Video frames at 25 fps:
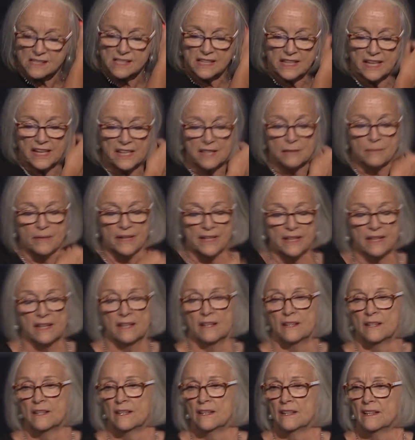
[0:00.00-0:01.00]
the enemy.
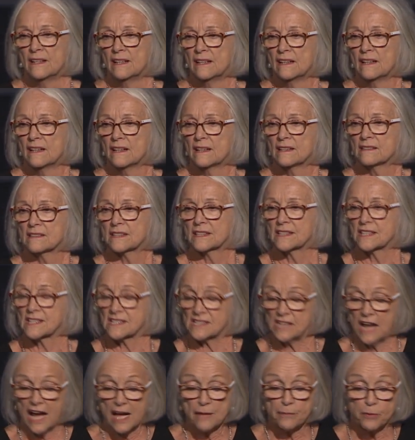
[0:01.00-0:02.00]
The
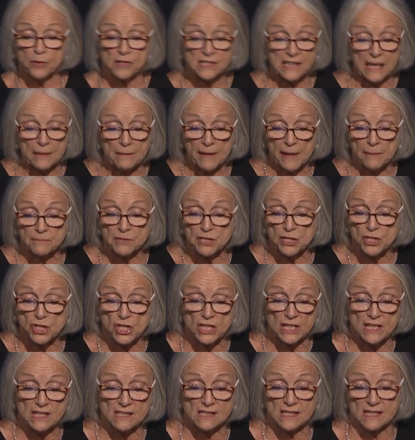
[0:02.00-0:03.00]
disciples came up to
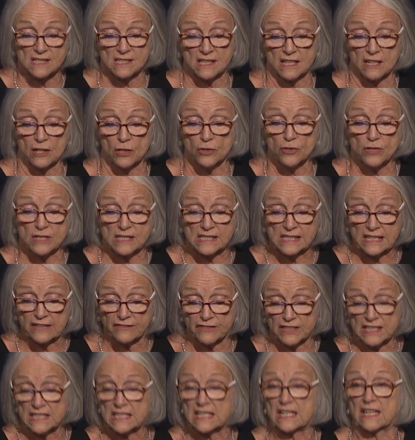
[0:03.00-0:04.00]
Jesus in Luke
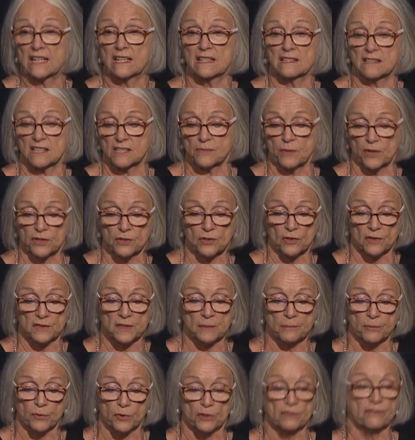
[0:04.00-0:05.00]
17. This won't go on the
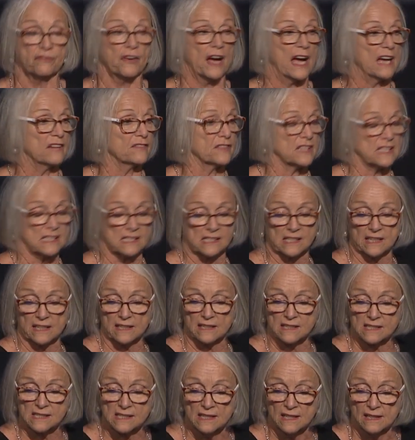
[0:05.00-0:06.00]
board. Five and
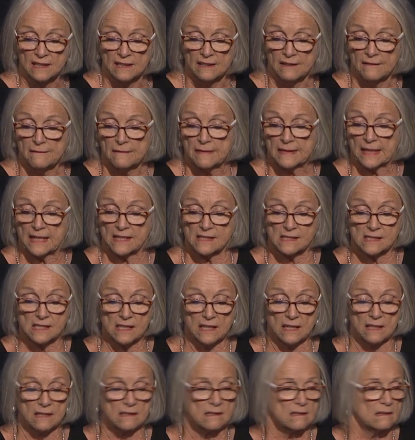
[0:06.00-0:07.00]
six. They
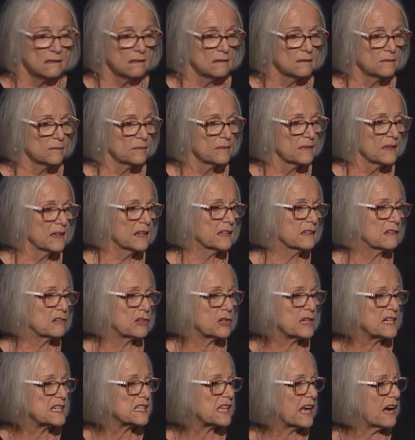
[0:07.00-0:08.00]
said,
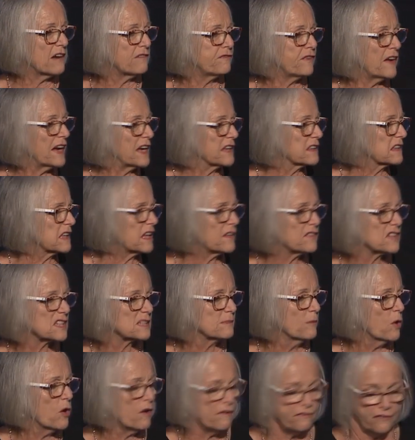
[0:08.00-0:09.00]
Increase our faith. Give us
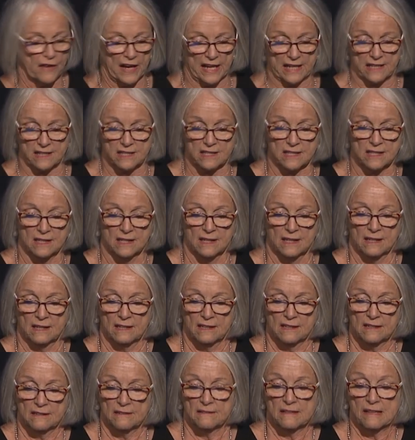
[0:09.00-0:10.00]
more faith.
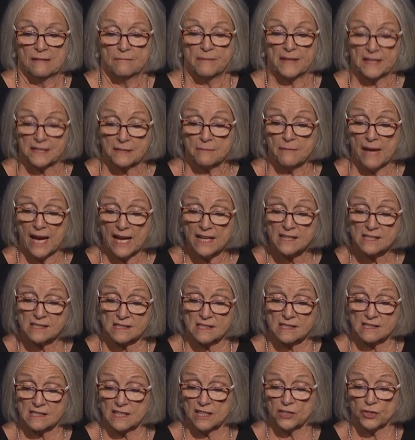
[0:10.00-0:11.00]
But the master
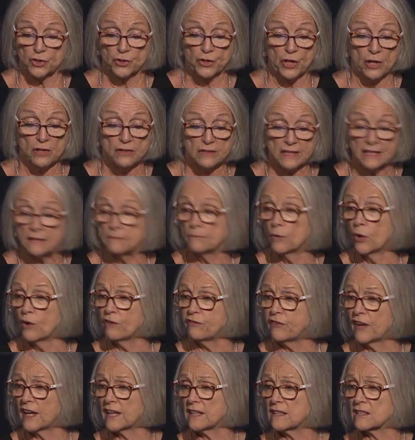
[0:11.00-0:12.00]
said, You don't need more
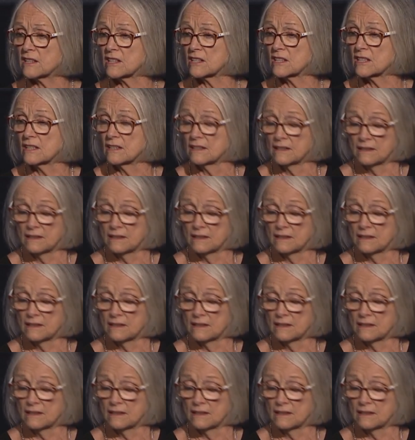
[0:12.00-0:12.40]
faith.